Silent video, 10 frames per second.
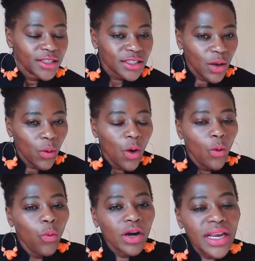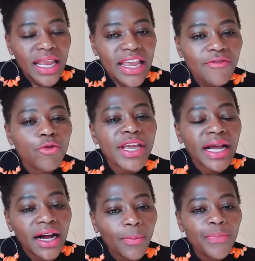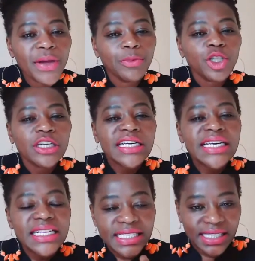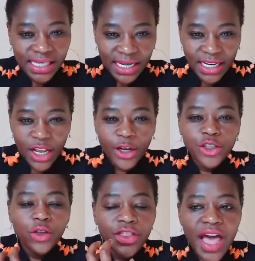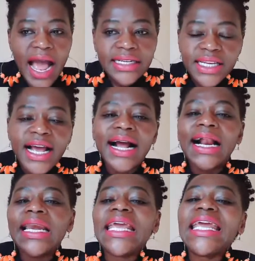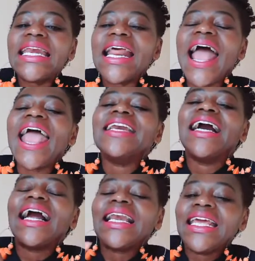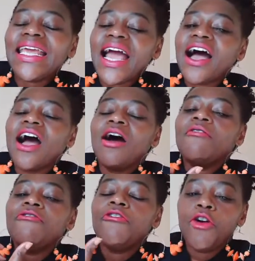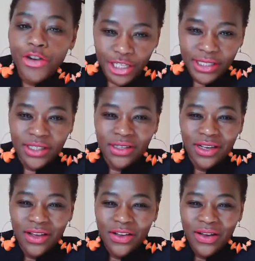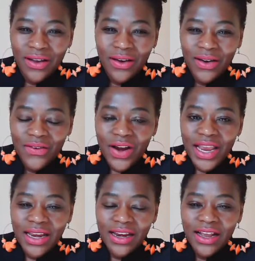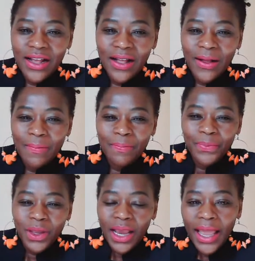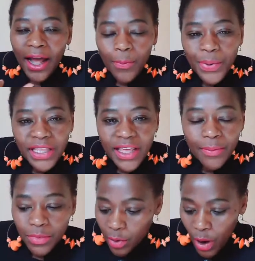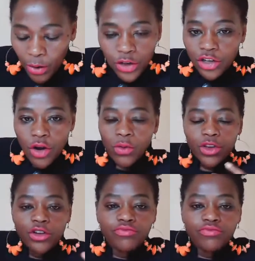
So, what if we help them to listen to that clean and clear voice, right? Helping them, you don't